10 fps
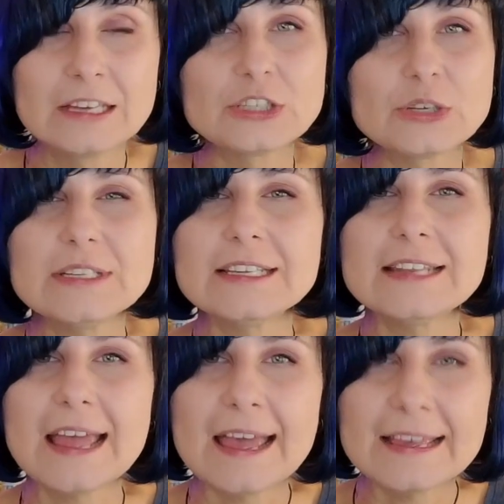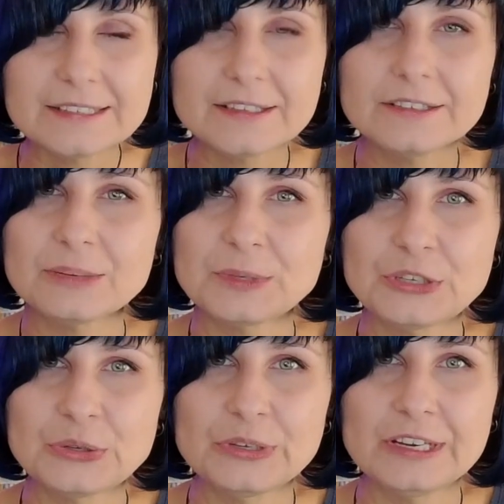So it's an excellent
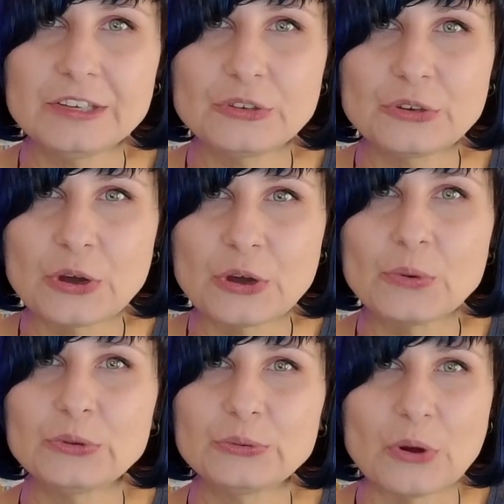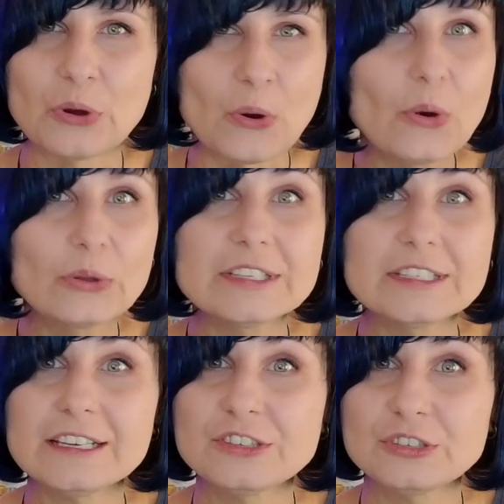opportunity to go through all the
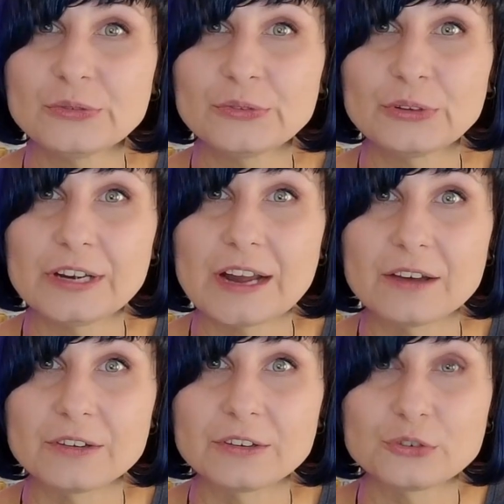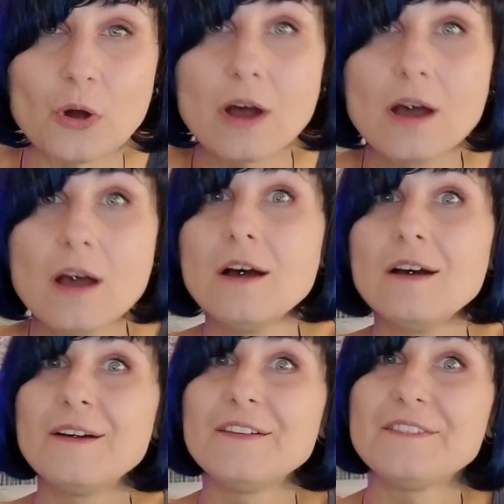stages of learning how to draw
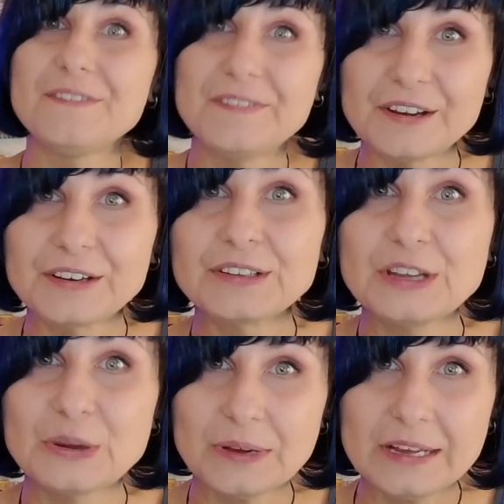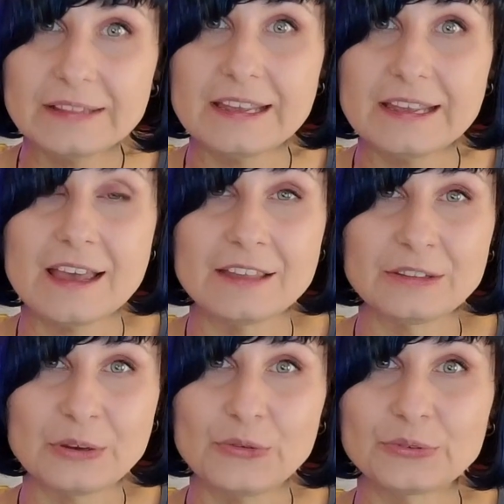fairly quickly
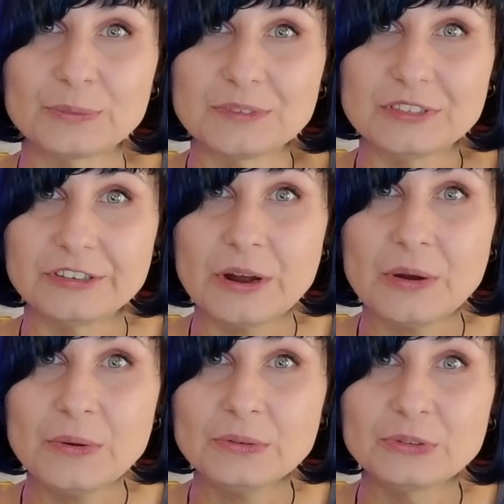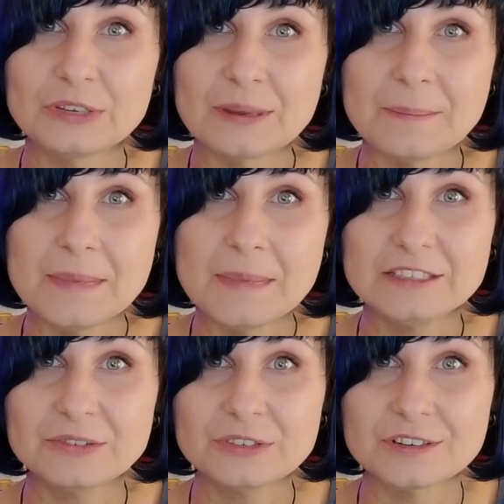and go from zero to an
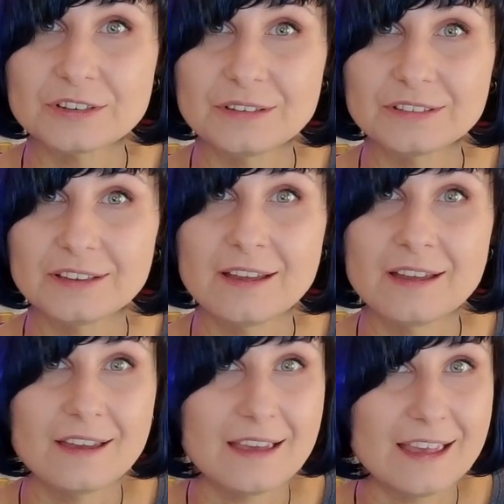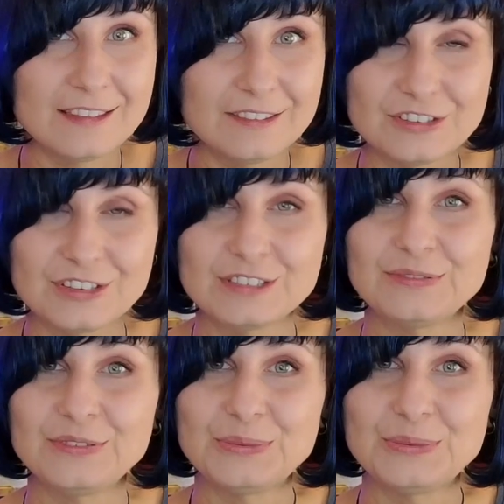amazing result in just
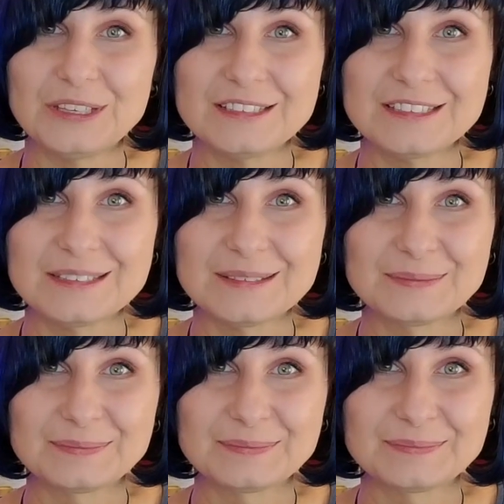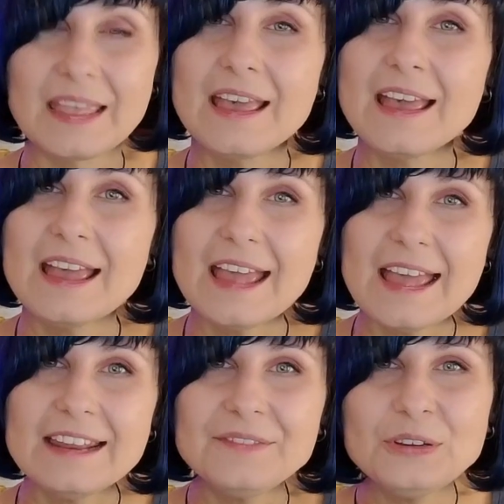a few weeks.
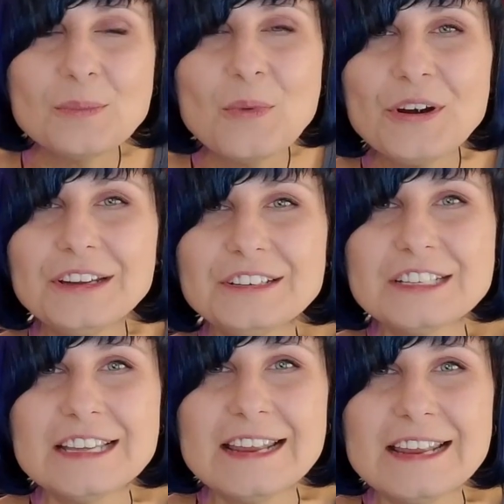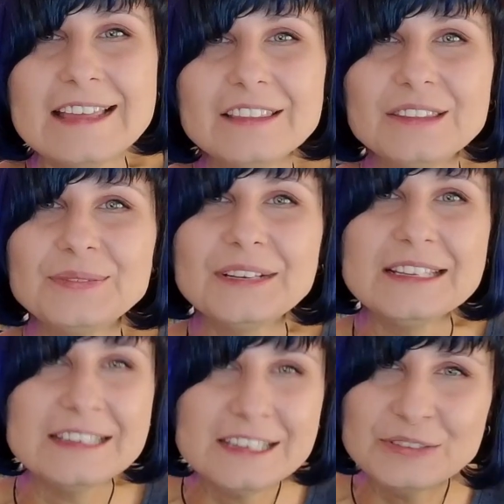And if you're more interested in
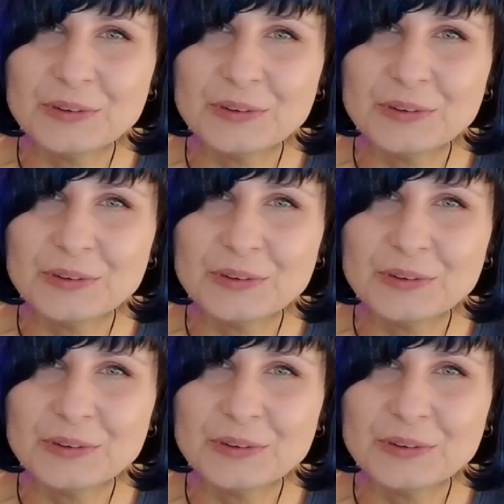3D